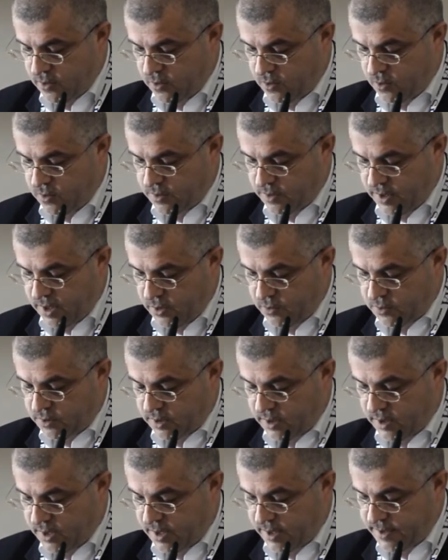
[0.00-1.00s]
or
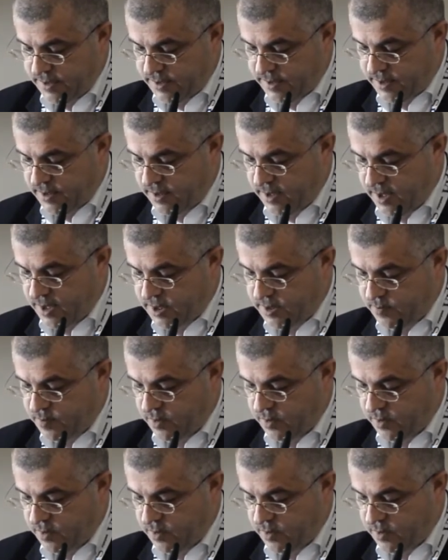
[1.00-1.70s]
neutralize his